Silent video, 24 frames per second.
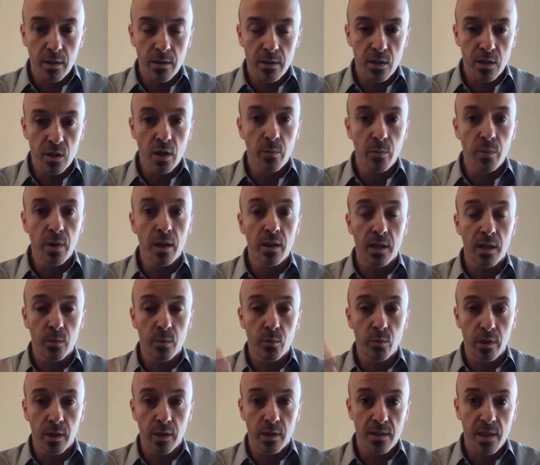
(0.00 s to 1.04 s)
There's going to be a lot
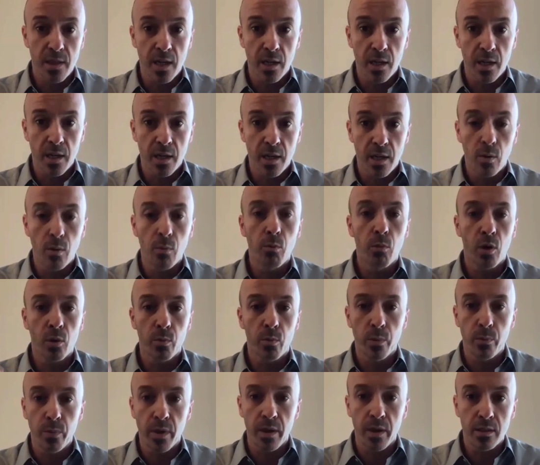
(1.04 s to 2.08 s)
more excitement, more
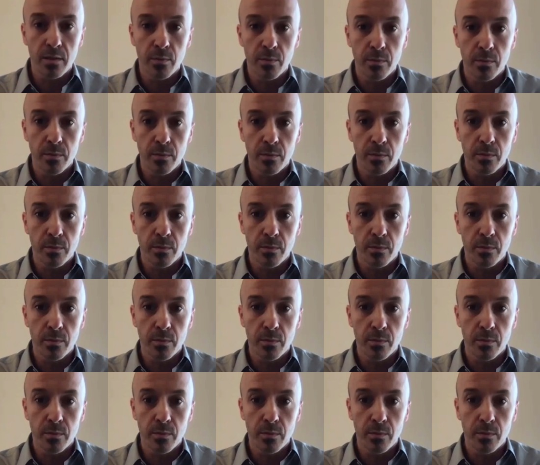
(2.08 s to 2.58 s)
momentum.